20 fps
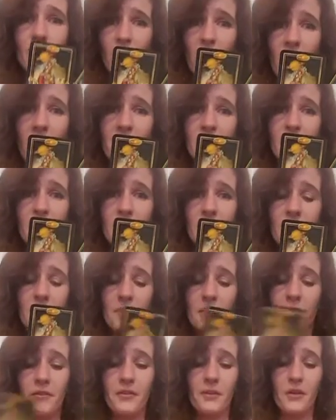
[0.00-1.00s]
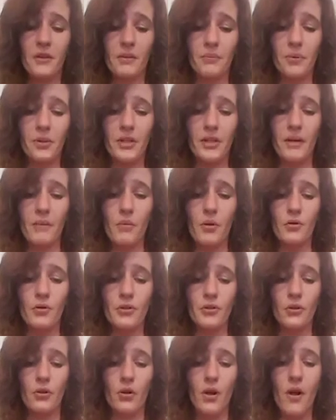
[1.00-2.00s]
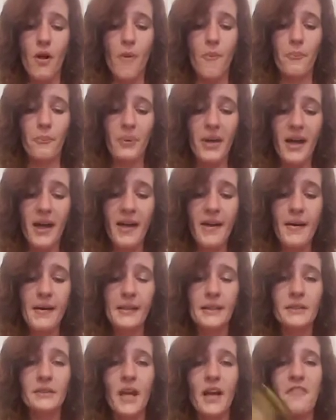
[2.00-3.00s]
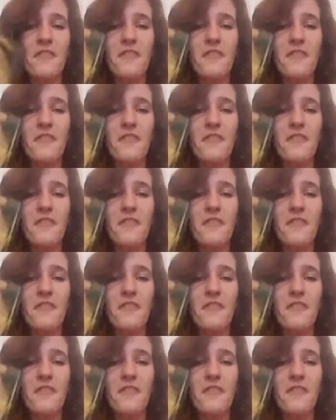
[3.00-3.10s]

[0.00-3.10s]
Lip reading: You're obviously going to be feeling pretty emotional, but I